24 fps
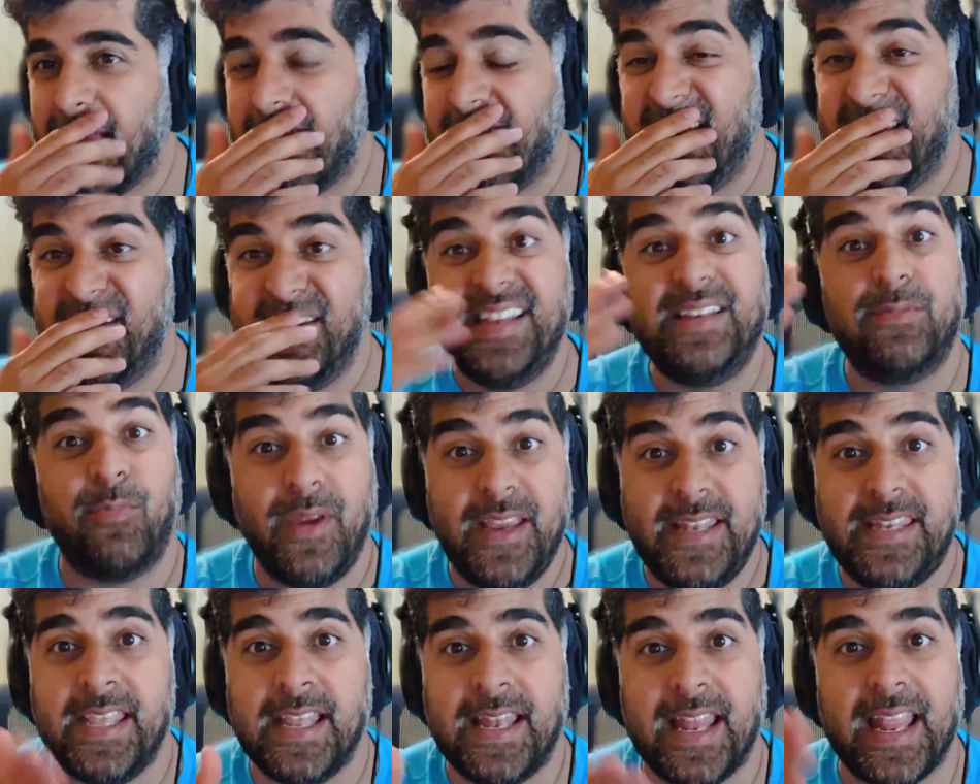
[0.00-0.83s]
And he, we
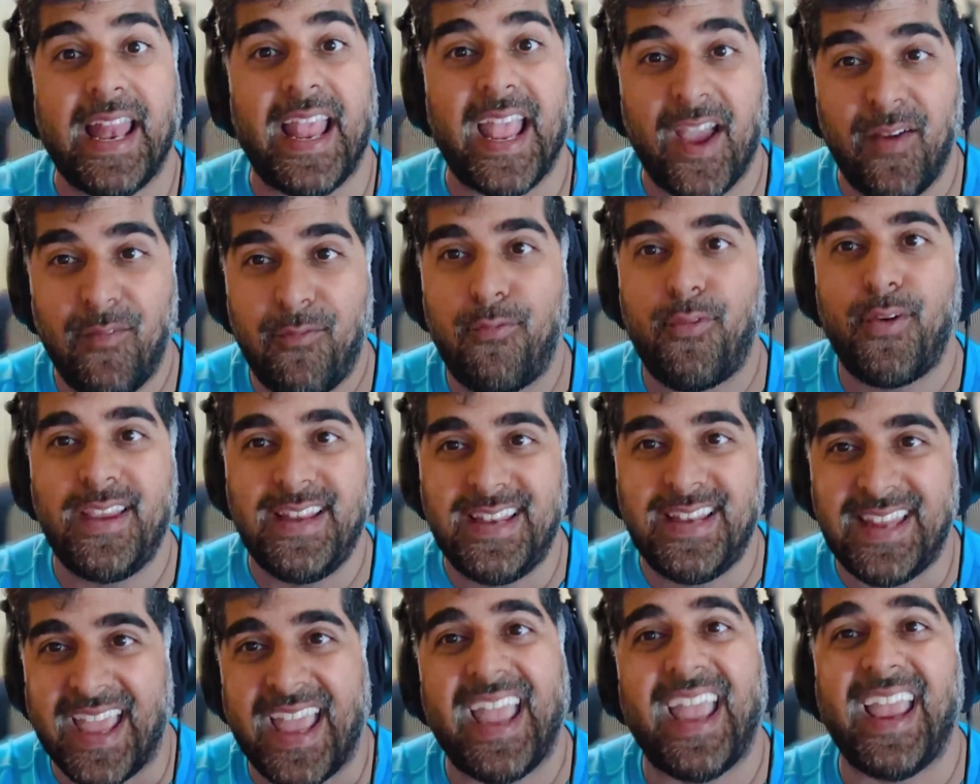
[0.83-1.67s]
did it every
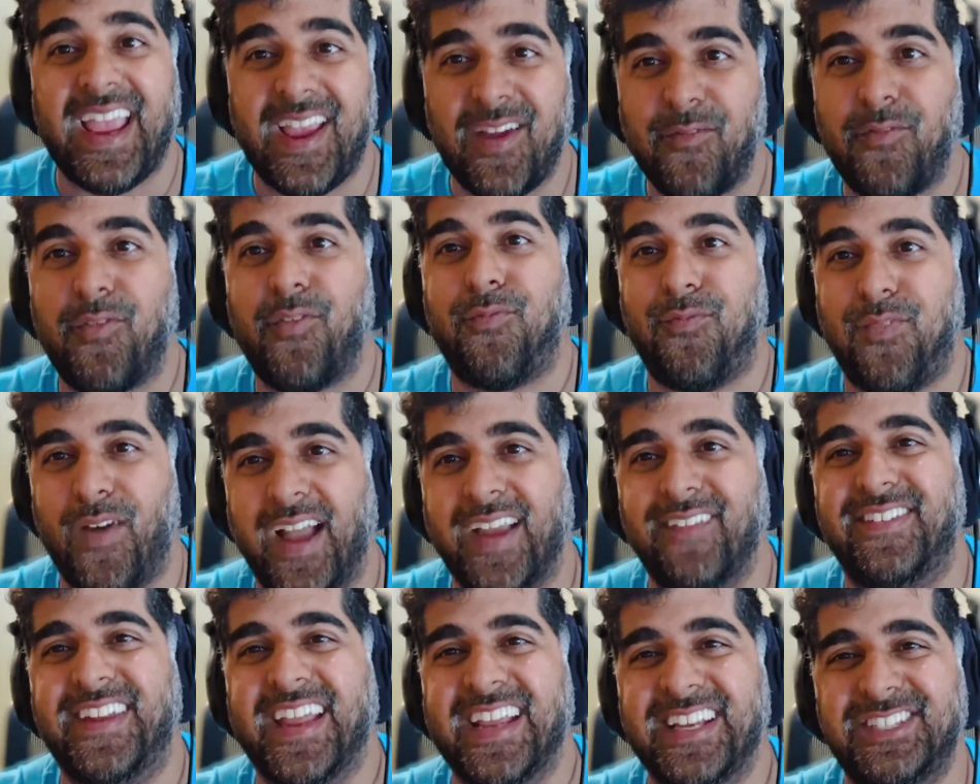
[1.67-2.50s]
day for
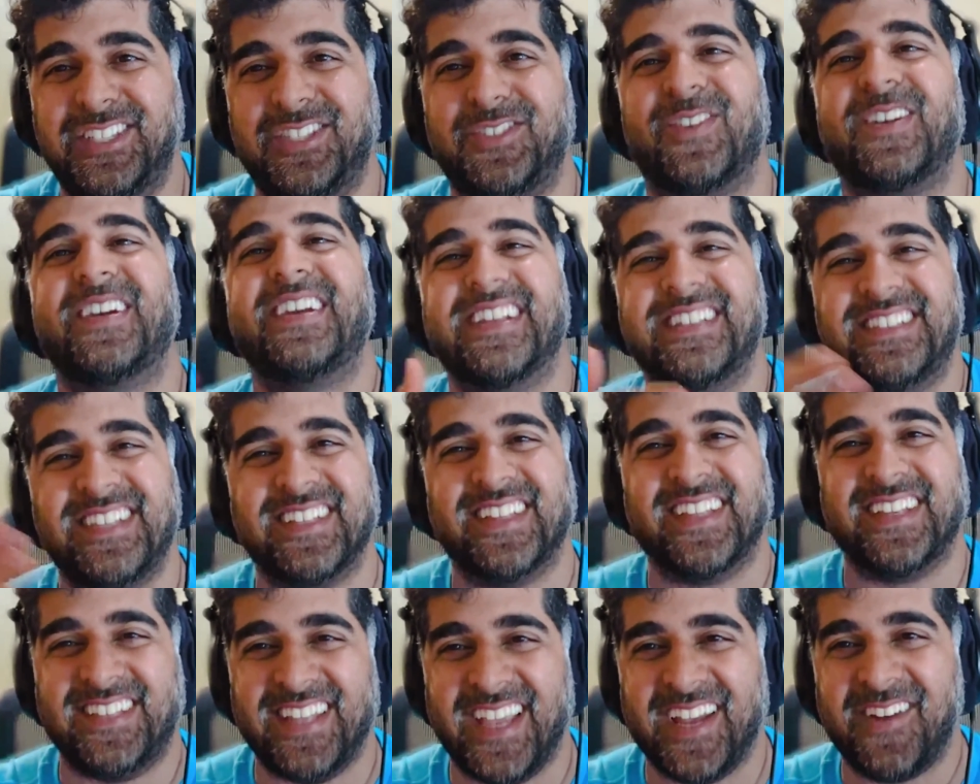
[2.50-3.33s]
five days straight until
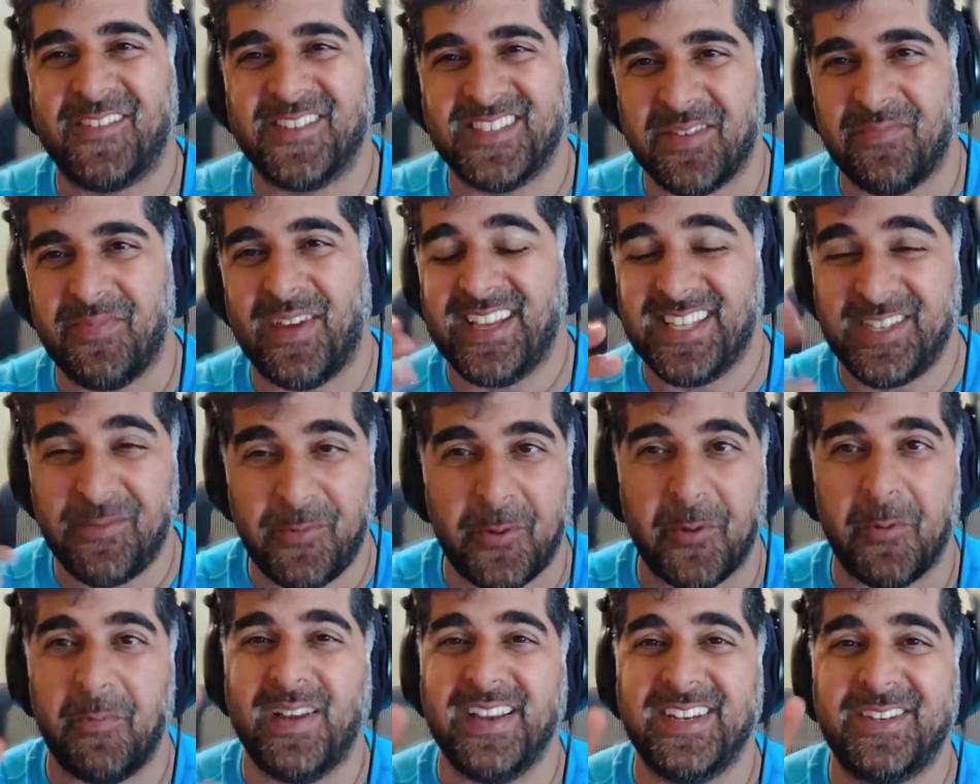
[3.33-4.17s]
the deck was amazing. We
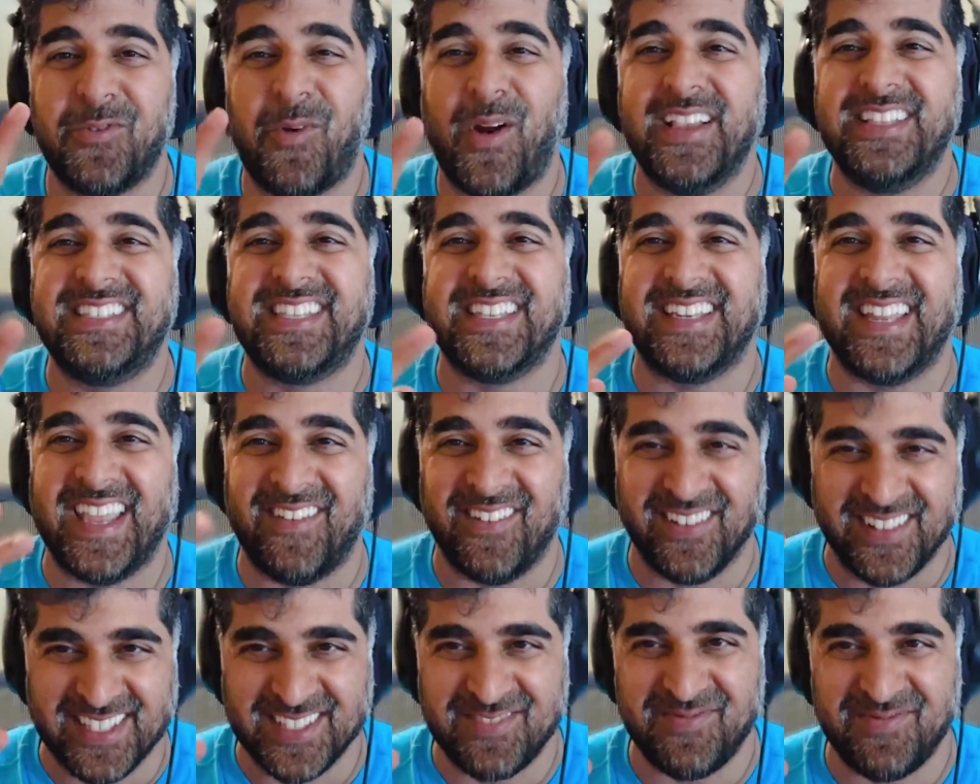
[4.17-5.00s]
would meet twice a day
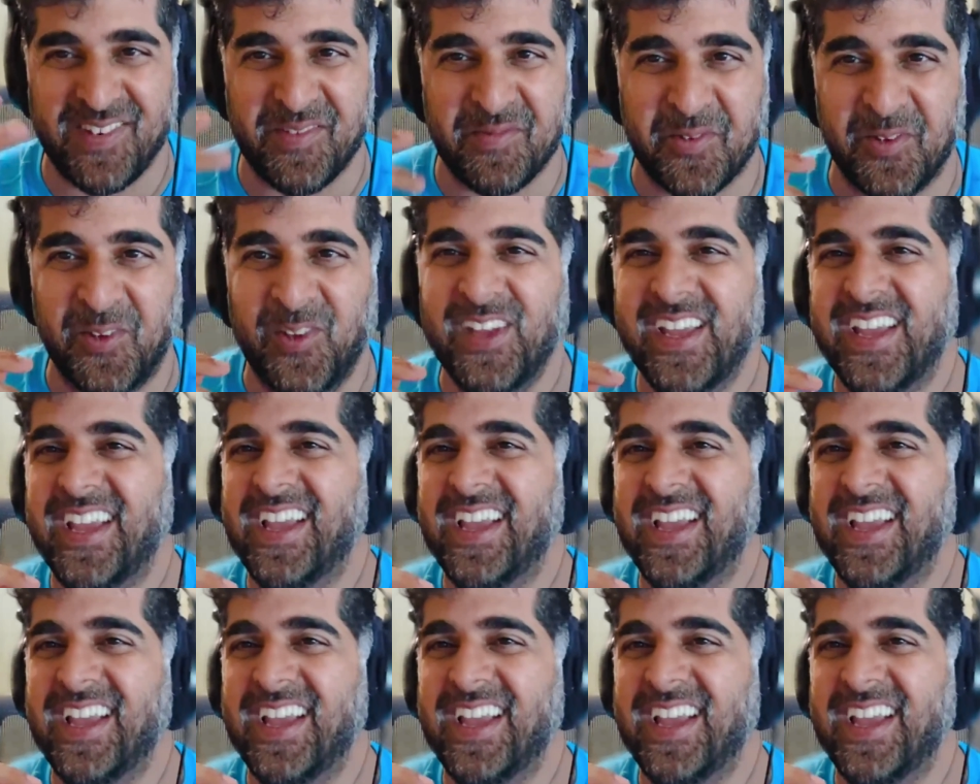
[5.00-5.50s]
with these people.